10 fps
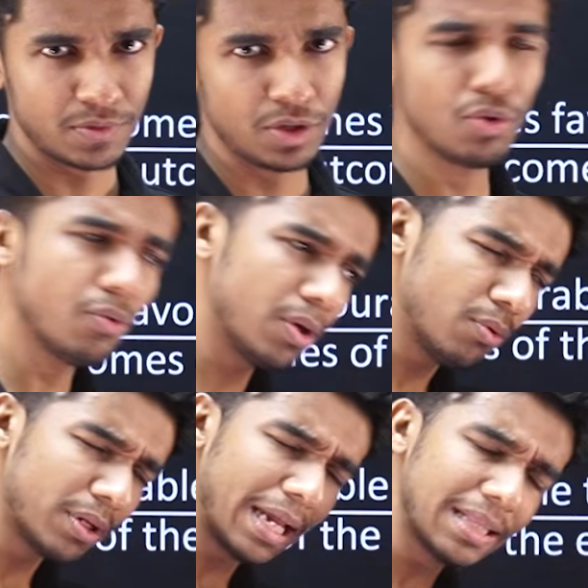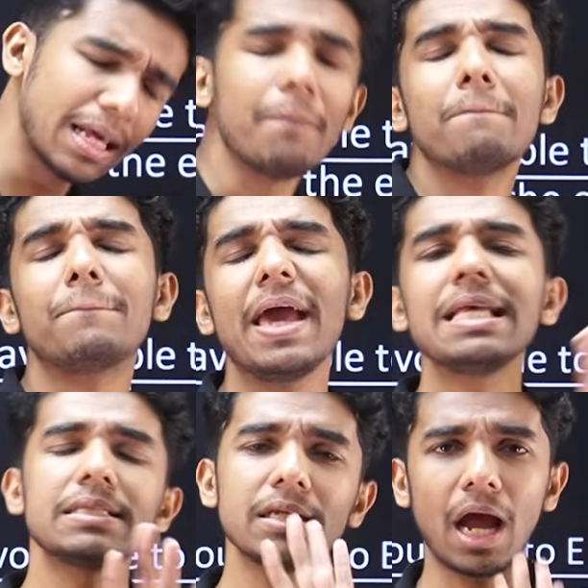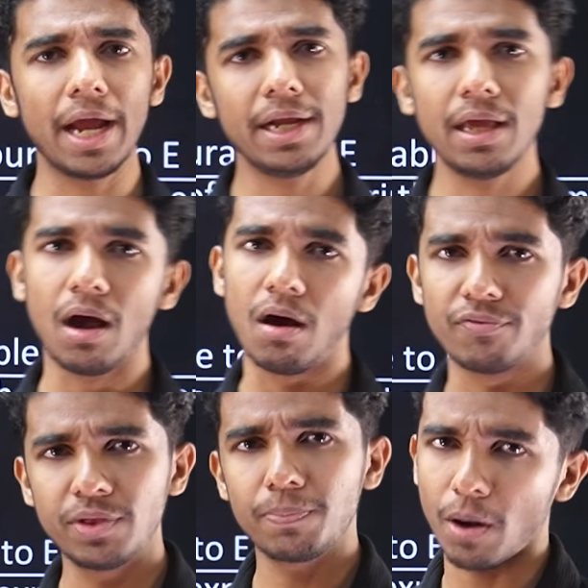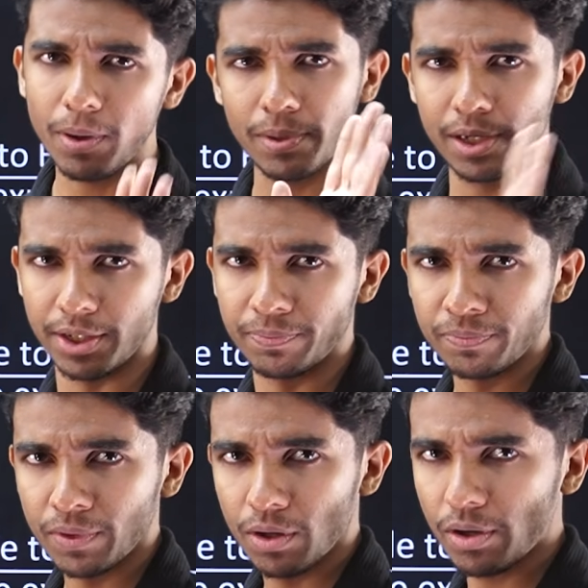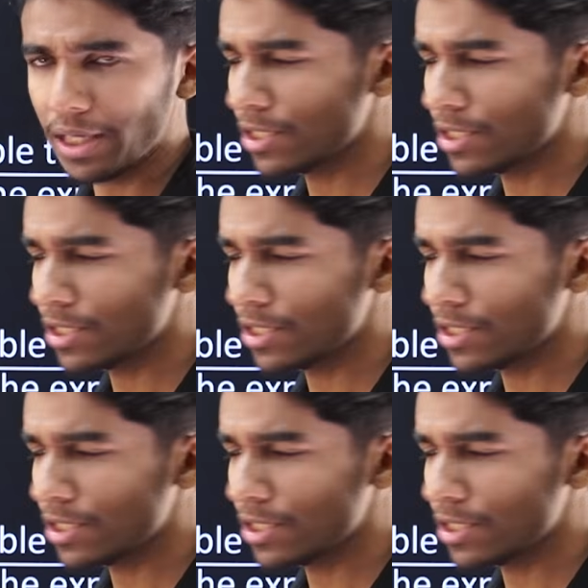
You get the basic idea of the probability. Okay,